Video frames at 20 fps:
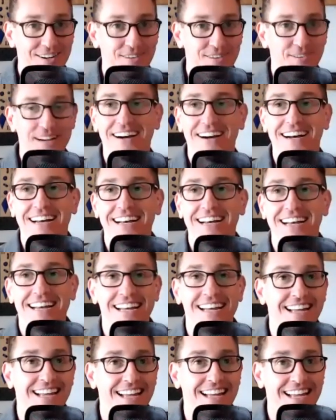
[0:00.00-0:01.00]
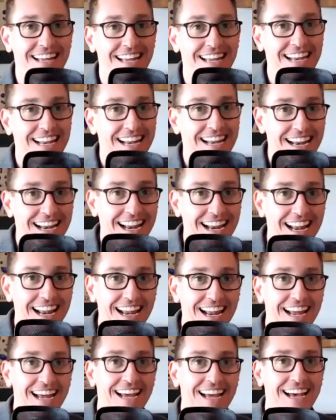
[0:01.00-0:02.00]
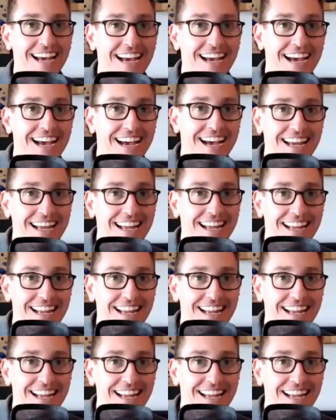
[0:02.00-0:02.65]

I'm go. fluent in German, but I could never do a Challenger keynote